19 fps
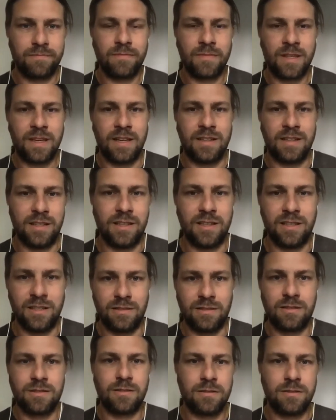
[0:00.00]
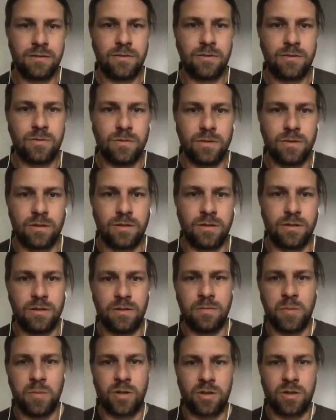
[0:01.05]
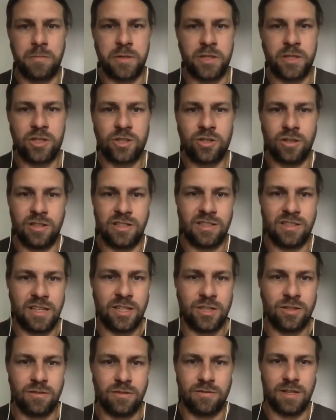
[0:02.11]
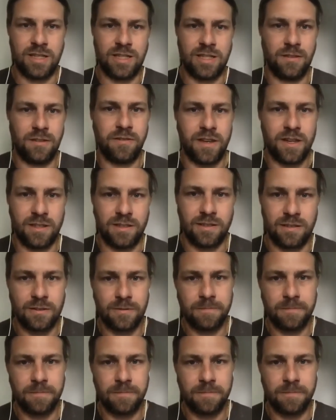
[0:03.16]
getting it to a more commercialization ready phase,